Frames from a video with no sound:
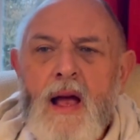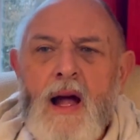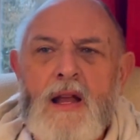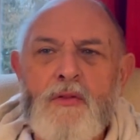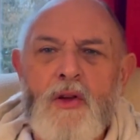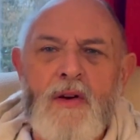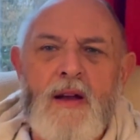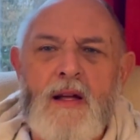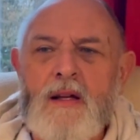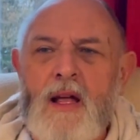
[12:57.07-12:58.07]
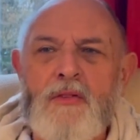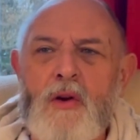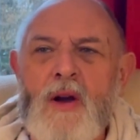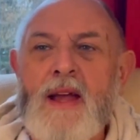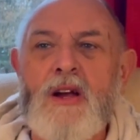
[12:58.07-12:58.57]
And if you're
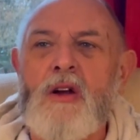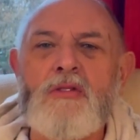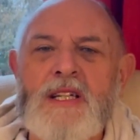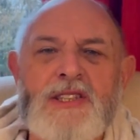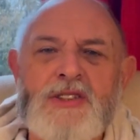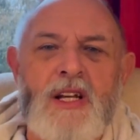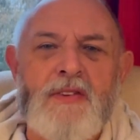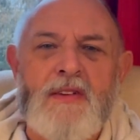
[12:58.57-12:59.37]
a practicing